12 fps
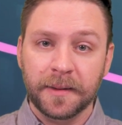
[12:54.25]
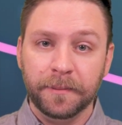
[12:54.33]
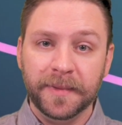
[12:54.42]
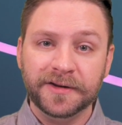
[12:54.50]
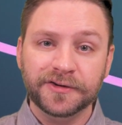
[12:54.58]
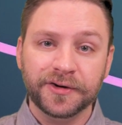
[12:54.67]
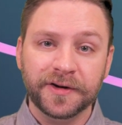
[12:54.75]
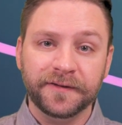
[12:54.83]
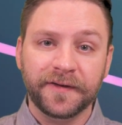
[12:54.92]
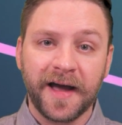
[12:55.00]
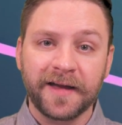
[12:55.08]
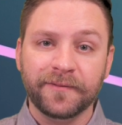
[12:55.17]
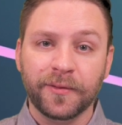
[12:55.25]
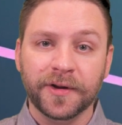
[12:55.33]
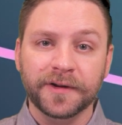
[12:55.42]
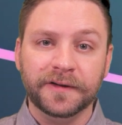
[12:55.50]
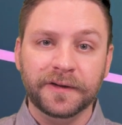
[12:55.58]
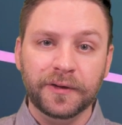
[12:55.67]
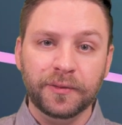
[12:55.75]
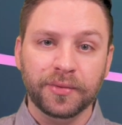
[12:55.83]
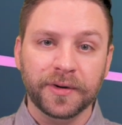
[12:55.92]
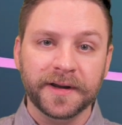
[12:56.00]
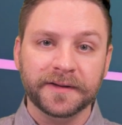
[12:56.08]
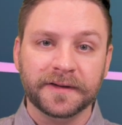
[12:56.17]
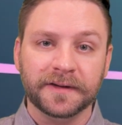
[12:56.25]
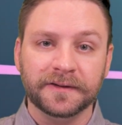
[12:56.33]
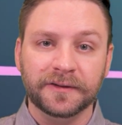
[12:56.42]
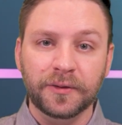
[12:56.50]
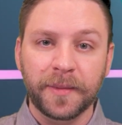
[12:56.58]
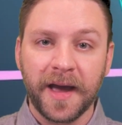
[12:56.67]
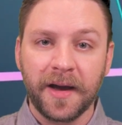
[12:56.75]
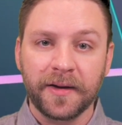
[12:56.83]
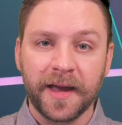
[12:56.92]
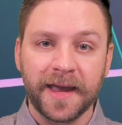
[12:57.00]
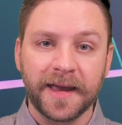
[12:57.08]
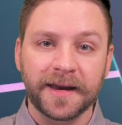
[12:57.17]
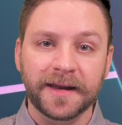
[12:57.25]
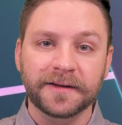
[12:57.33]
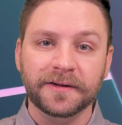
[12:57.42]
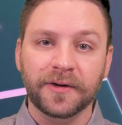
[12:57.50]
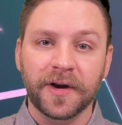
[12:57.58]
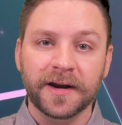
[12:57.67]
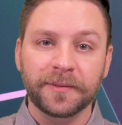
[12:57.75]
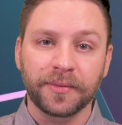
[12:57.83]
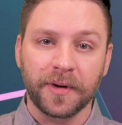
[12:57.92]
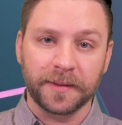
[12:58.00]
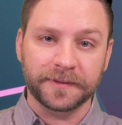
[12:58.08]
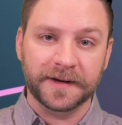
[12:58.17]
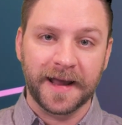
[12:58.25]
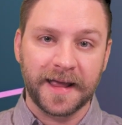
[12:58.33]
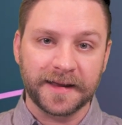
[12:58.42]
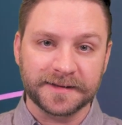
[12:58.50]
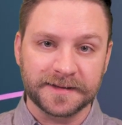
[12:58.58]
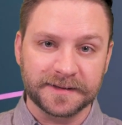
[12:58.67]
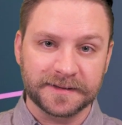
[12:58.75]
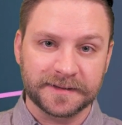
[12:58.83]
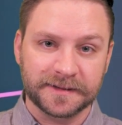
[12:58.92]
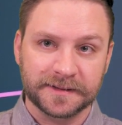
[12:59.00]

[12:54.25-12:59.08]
Midjourney 5.2 brings zoom out and integrated prompt analysis.